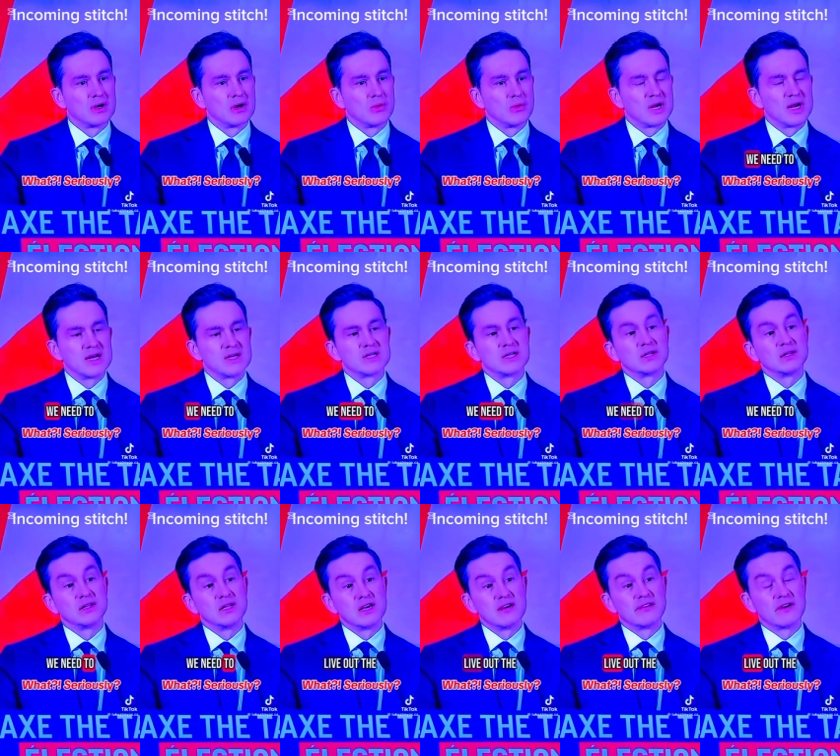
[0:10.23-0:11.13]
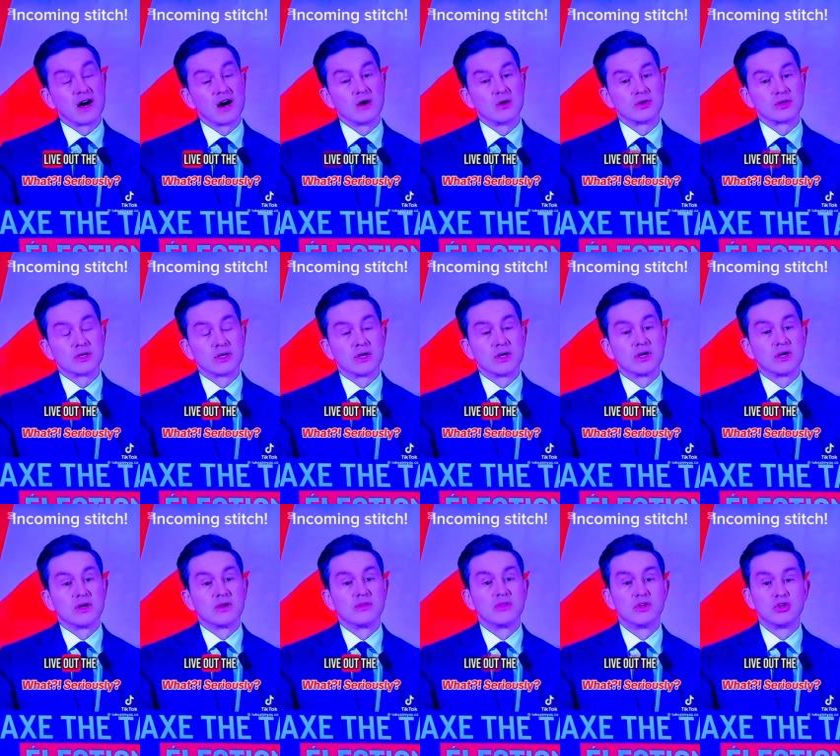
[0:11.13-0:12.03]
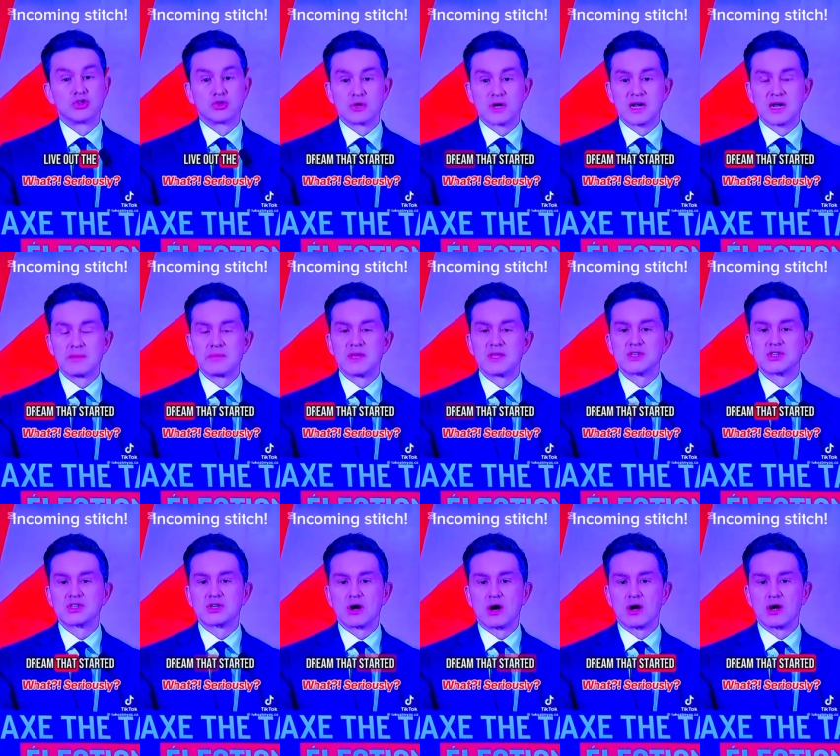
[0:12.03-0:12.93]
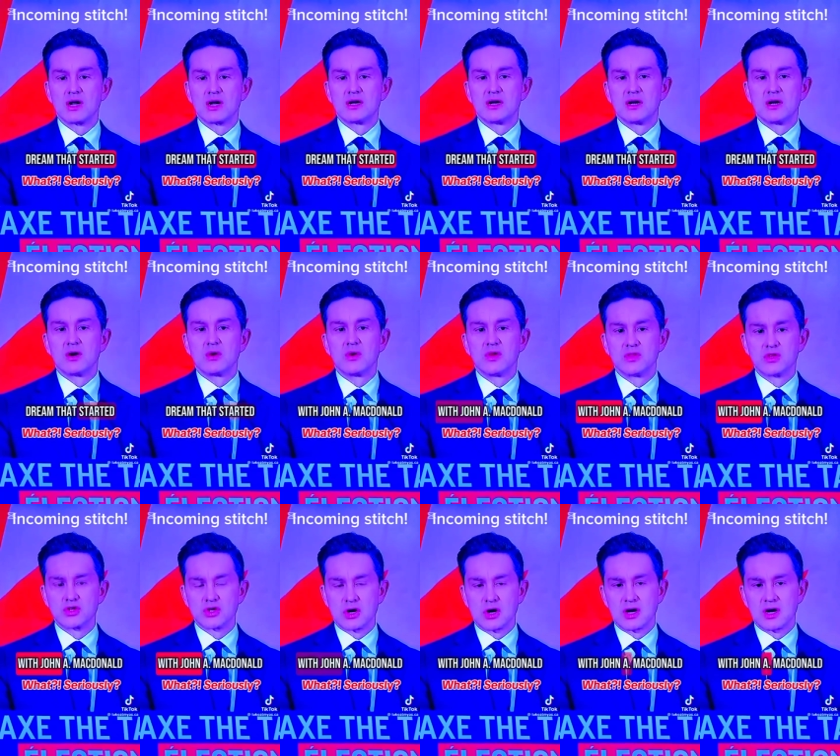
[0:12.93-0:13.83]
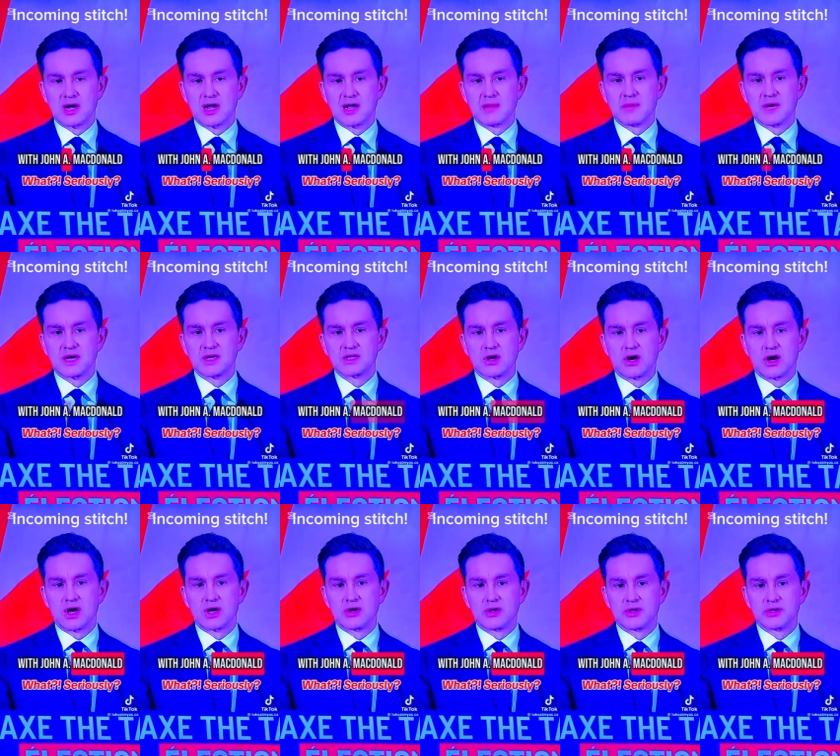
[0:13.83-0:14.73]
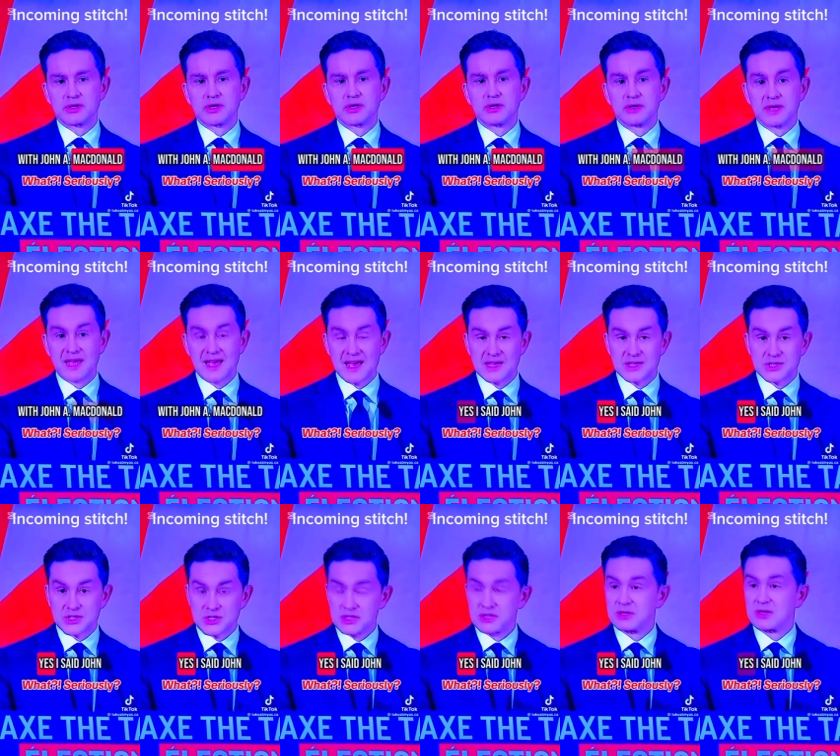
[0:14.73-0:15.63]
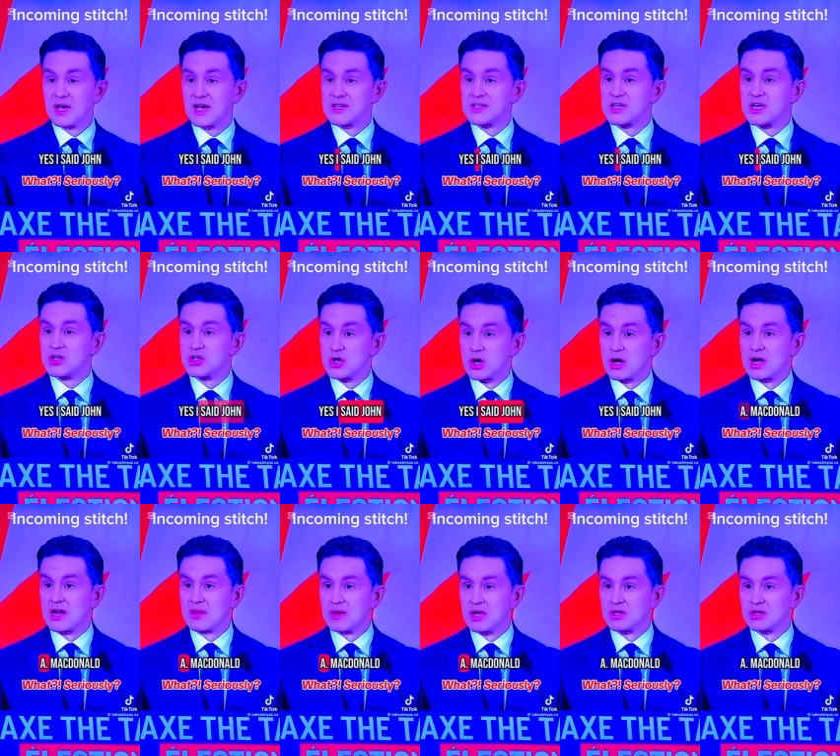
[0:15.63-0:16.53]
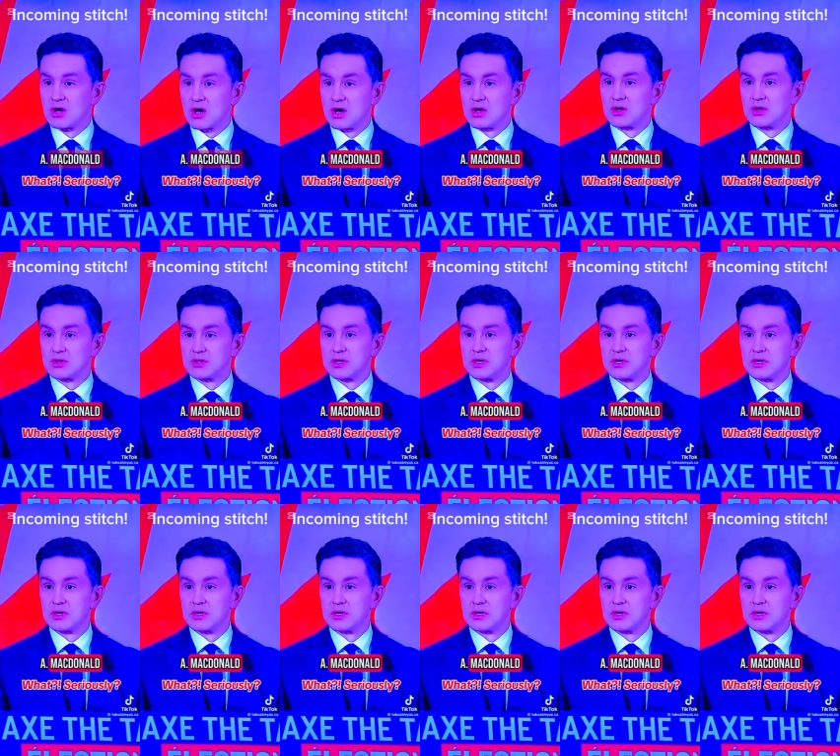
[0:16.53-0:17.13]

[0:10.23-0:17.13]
We need to live out the dream that started with John A. McDonald. Yes, I said John A. McDonald.